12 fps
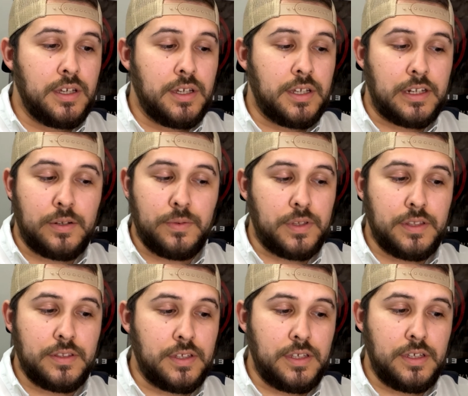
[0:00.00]
And I don't
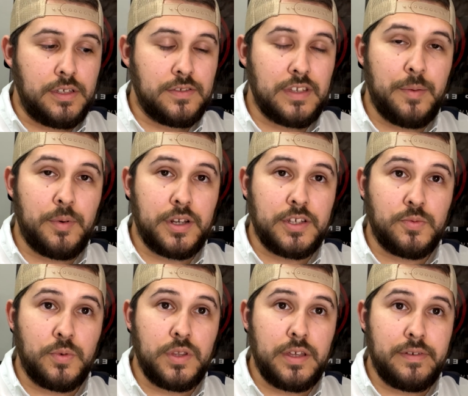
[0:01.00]
think the Sightmark is
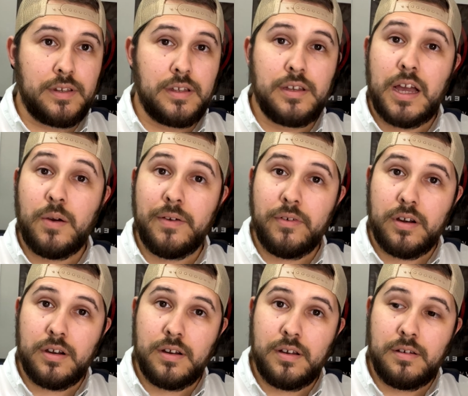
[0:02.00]
worthy of it. However,
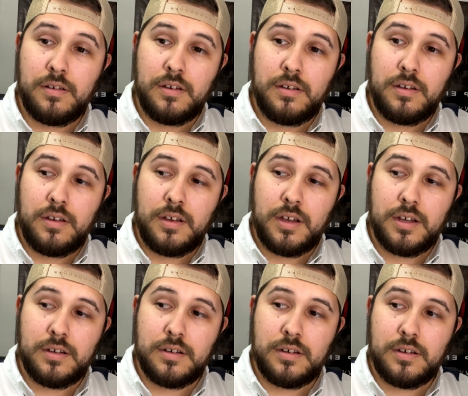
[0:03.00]

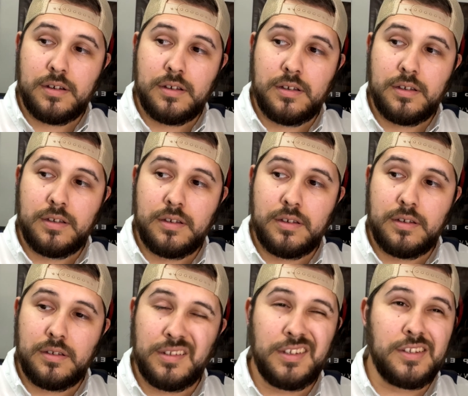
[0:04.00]
uh,
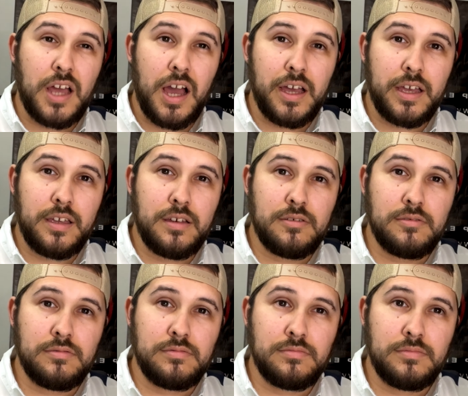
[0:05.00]
didn't die,
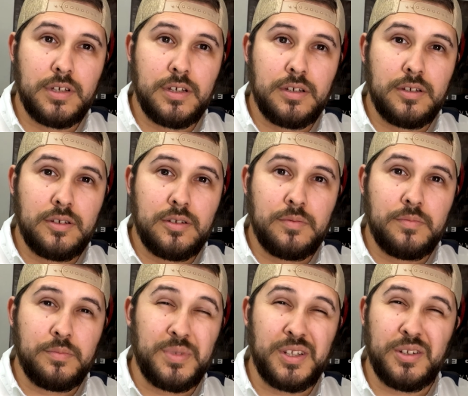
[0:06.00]

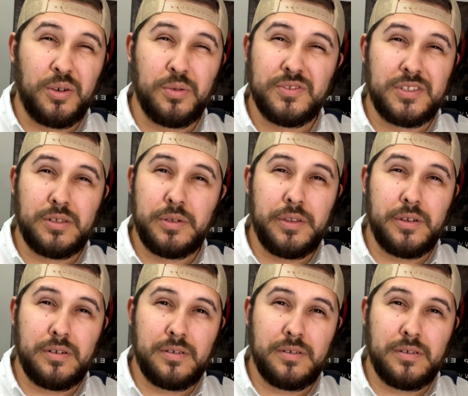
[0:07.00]
but didn't hold zero either.